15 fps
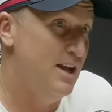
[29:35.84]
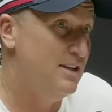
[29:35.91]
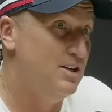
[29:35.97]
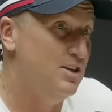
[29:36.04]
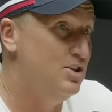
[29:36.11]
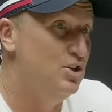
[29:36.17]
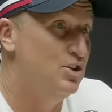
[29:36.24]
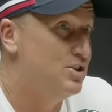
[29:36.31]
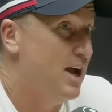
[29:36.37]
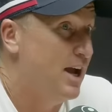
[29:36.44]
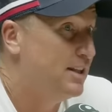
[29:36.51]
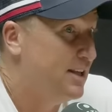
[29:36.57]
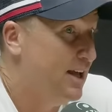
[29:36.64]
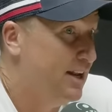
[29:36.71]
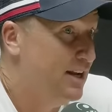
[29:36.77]
Yeah, you'd
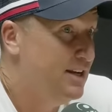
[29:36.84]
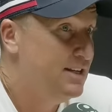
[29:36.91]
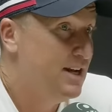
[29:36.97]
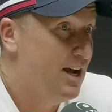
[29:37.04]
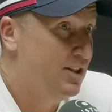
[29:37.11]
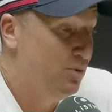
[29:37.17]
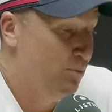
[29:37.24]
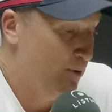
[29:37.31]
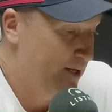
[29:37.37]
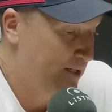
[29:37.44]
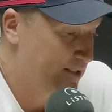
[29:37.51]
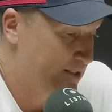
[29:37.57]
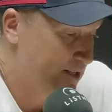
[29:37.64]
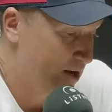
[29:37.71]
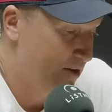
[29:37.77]
take that any day of the
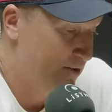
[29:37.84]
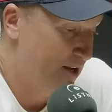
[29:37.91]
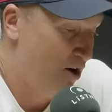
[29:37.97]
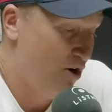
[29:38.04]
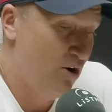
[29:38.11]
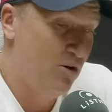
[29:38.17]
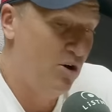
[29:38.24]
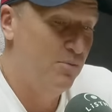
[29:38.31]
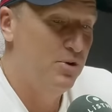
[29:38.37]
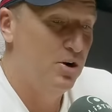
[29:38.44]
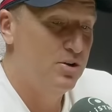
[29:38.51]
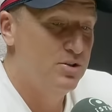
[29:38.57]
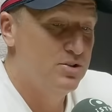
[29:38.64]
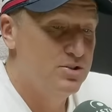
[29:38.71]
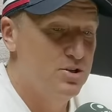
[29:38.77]
week. So, no, I'm
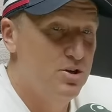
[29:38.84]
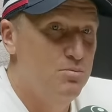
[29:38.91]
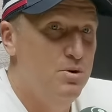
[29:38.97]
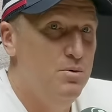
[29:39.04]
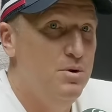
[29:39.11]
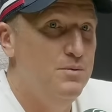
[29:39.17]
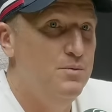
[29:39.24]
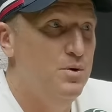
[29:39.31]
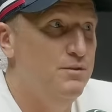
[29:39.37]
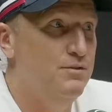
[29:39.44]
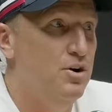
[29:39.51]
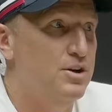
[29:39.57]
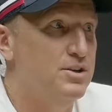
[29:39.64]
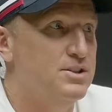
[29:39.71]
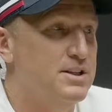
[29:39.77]
not concerned.
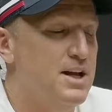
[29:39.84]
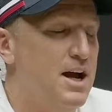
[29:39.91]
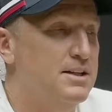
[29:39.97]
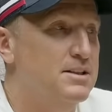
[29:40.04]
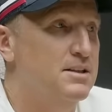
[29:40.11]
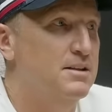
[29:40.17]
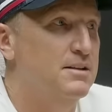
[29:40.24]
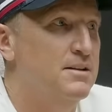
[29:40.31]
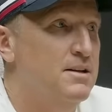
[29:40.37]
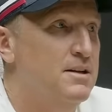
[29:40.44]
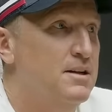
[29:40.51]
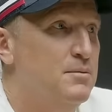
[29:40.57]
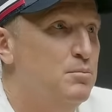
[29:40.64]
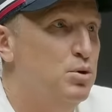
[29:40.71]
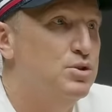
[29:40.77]
We've got to start to
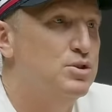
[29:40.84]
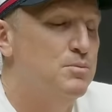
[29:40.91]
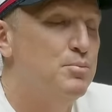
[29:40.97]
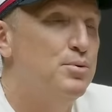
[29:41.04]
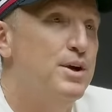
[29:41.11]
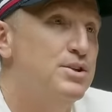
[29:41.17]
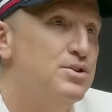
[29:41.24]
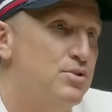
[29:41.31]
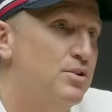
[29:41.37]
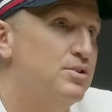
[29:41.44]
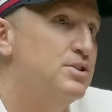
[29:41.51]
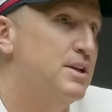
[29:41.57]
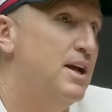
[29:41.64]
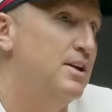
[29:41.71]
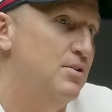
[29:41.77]
put some pressure
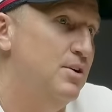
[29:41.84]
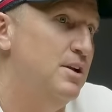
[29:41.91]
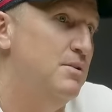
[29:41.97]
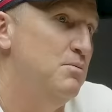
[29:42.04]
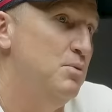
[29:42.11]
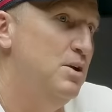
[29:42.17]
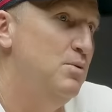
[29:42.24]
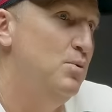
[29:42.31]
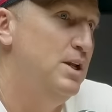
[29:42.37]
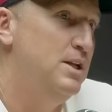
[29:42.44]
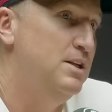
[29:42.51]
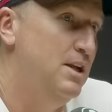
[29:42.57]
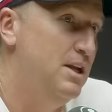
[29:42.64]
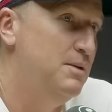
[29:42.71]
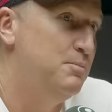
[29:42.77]
on state cricket. We we
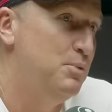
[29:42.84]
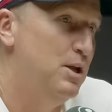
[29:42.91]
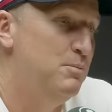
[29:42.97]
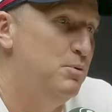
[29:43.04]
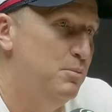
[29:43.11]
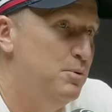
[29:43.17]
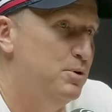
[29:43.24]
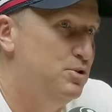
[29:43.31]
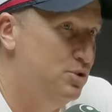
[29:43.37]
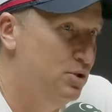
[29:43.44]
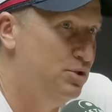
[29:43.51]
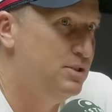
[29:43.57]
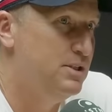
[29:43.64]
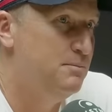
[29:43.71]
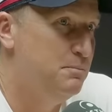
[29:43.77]
need people
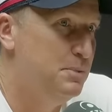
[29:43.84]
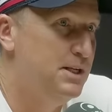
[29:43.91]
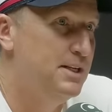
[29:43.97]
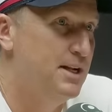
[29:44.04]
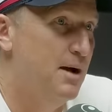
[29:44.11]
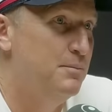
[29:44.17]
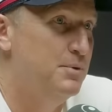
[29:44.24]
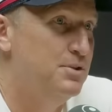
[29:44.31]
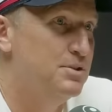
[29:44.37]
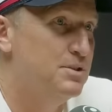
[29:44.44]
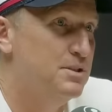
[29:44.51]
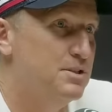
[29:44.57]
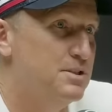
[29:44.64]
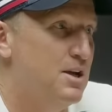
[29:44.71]
producing big numbers.